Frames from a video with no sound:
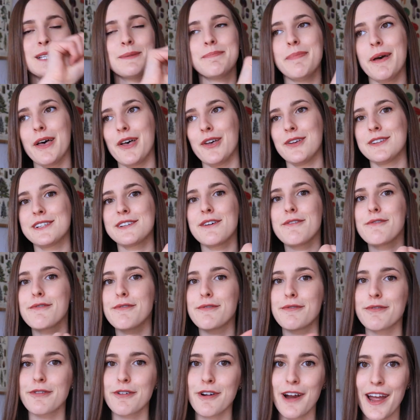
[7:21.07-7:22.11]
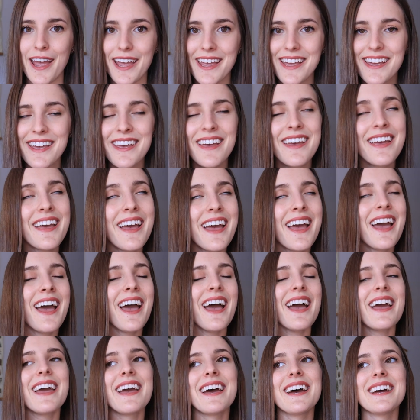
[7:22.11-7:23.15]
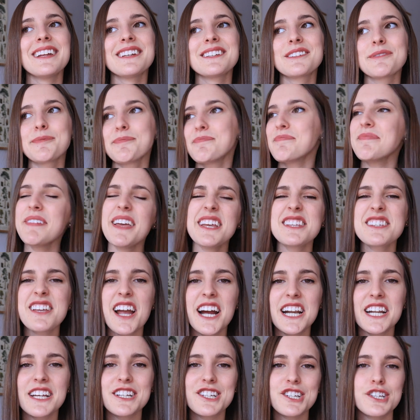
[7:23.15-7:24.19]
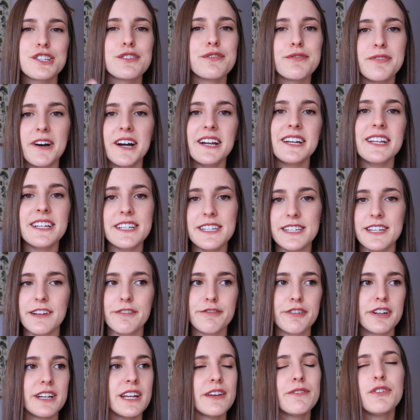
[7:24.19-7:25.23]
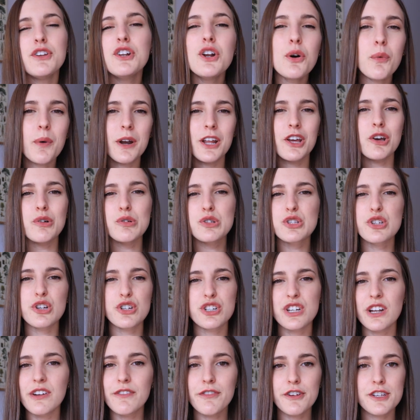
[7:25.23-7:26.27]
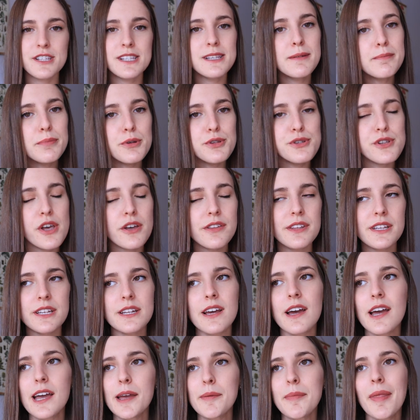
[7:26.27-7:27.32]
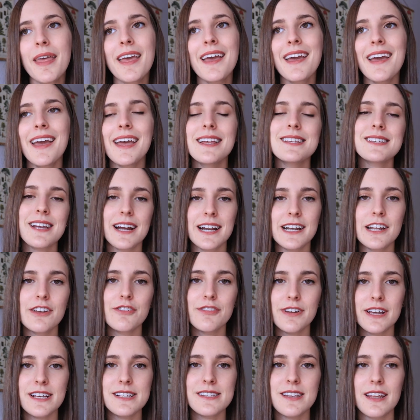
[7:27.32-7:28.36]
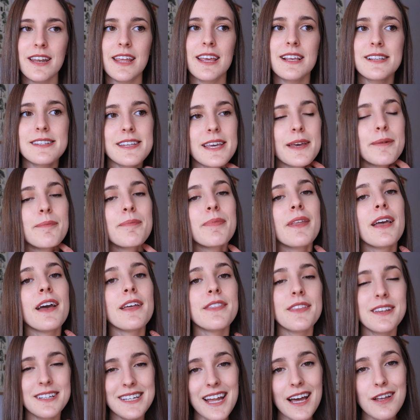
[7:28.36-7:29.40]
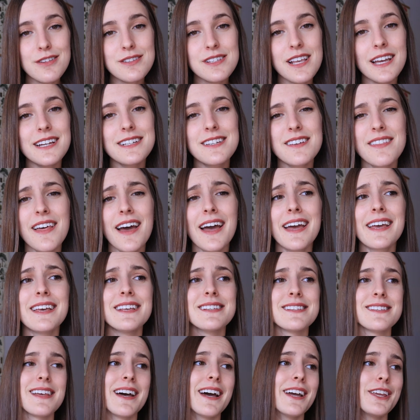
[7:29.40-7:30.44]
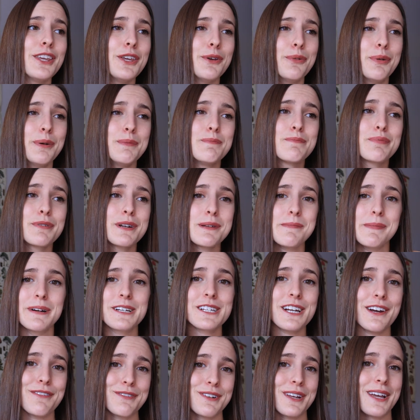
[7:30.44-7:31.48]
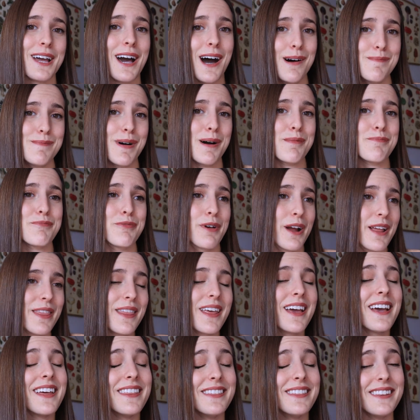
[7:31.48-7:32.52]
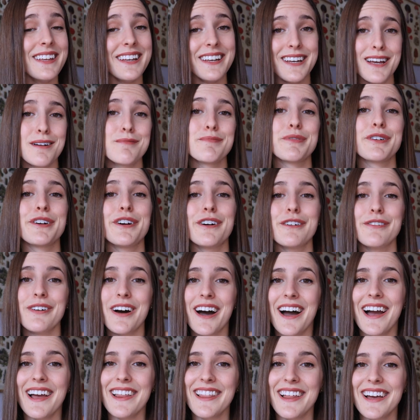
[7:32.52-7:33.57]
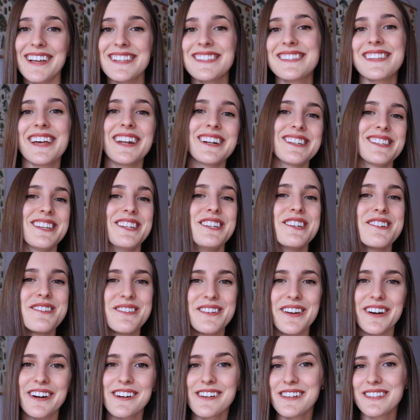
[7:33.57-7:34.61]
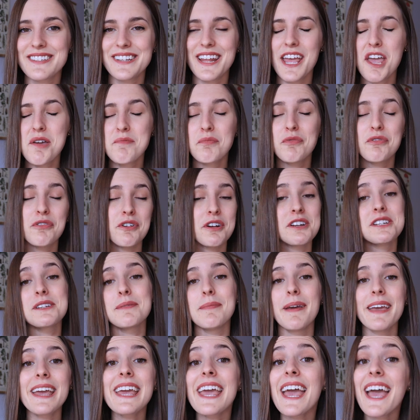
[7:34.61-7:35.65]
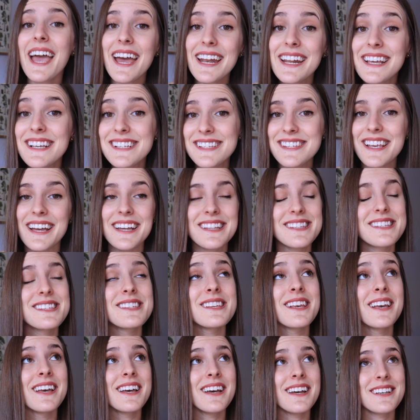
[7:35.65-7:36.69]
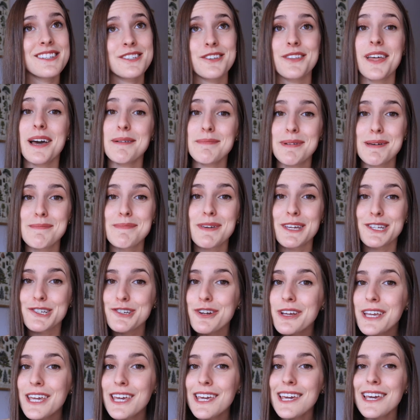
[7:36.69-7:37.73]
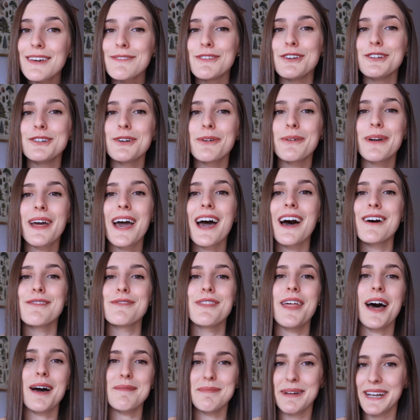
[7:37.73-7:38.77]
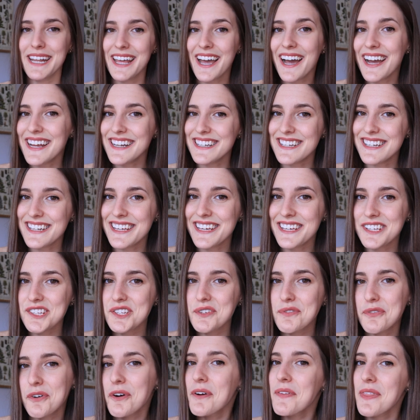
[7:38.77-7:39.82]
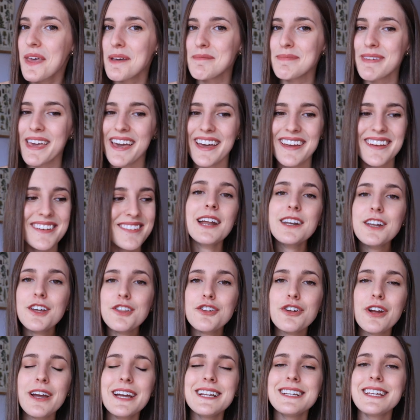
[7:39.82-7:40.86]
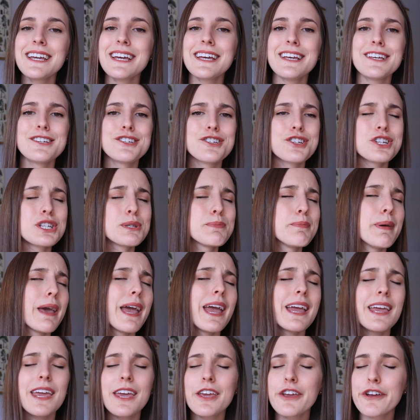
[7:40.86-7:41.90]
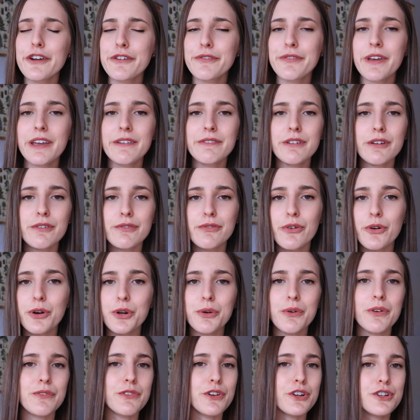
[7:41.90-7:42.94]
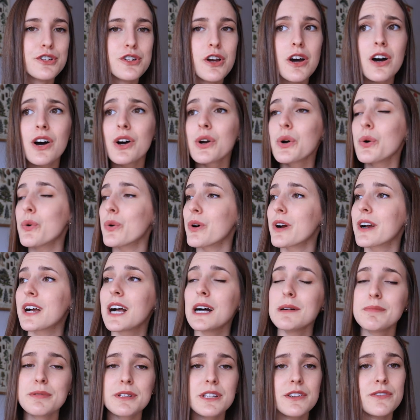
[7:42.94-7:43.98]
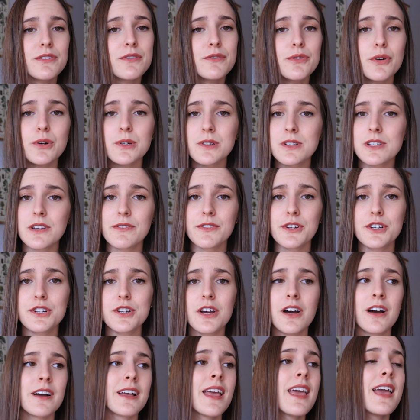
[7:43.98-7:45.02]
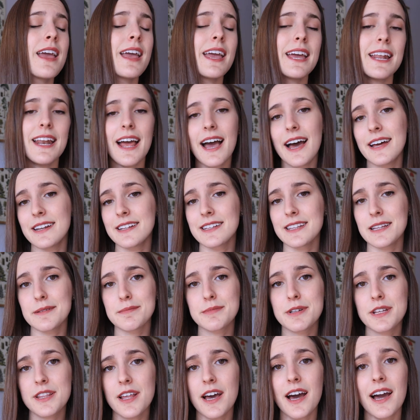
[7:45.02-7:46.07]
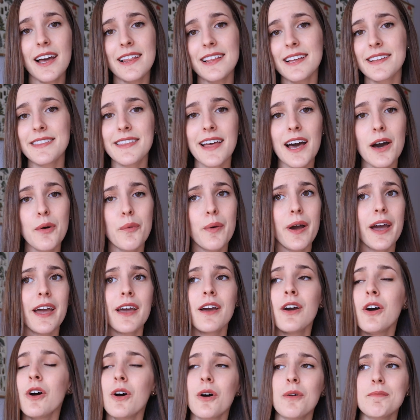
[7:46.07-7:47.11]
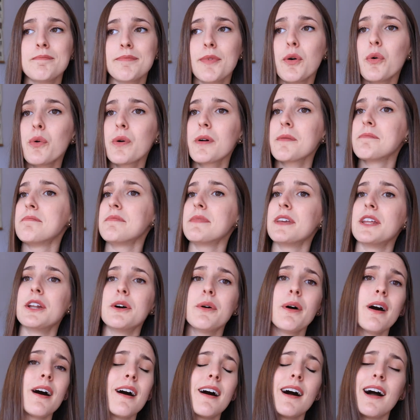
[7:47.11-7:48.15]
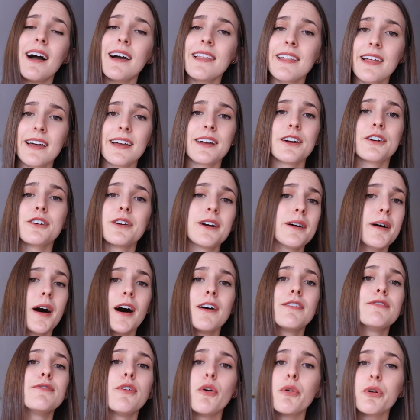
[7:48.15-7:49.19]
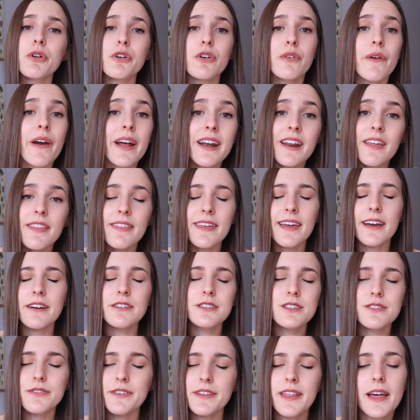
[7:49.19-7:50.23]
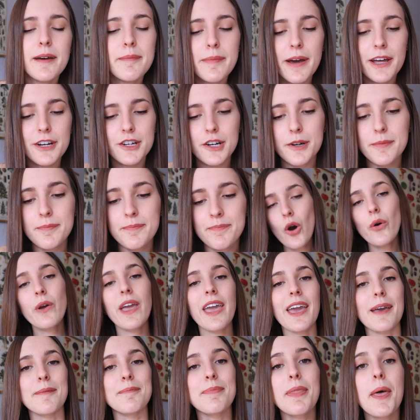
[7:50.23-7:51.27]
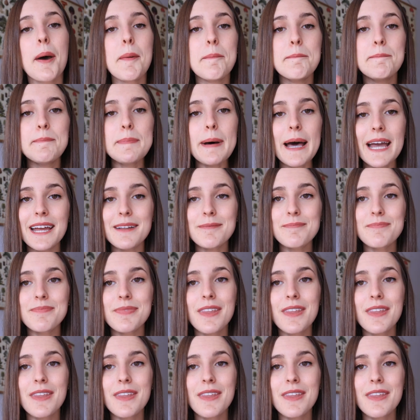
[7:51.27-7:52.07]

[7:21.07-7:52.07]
spells Frank. And it's kind of just fun and different. If you don't want to go searching for symbols all the time, it's kind of nice and easy. The downside to that is that you would pretty much have to come up with the number of highlights that is in your dog's name for it to make any sense. So that might be tricky if you don't have that many ideas for them yet. Another idea is just picking your favorite photo of your dog or a couple different photos of your dog and adding them to the highlight that way. Or, you know, a highlight or a photo of anything else for that matter. Okay, but